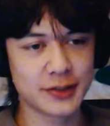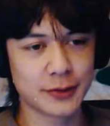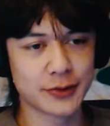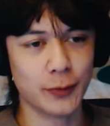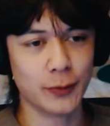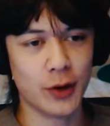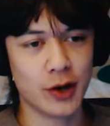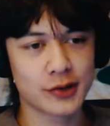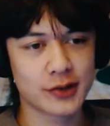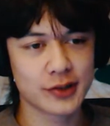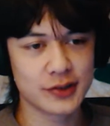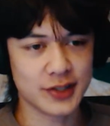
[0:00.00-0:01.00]
was a
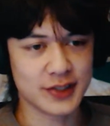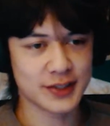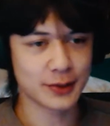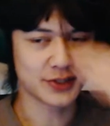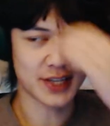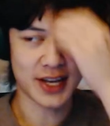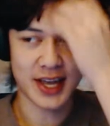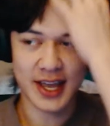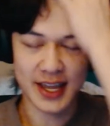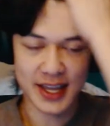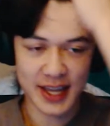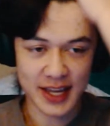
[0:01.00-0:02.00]
wash. Jeezy was
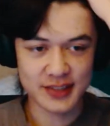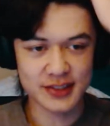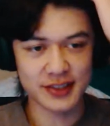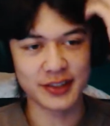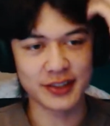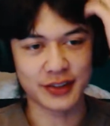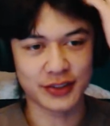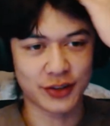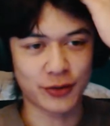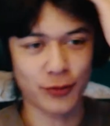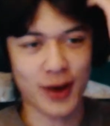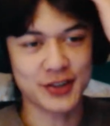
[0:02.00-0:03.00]
easily yeah. like the
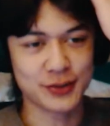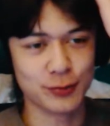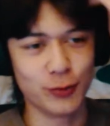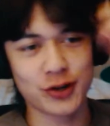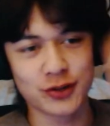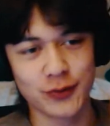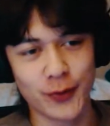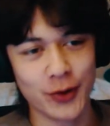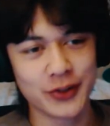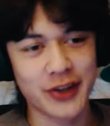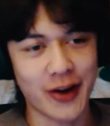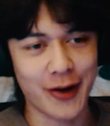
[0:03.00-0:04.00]
greatest wash of
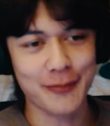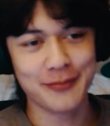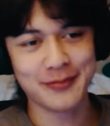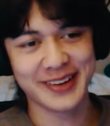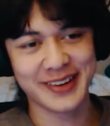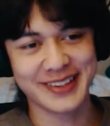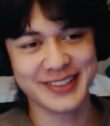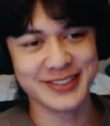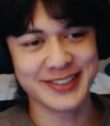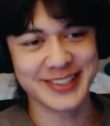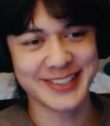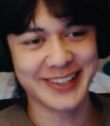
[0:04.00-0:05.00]
all time because it
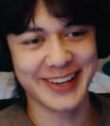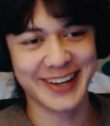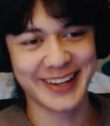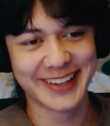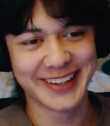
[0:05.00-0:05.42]
was just like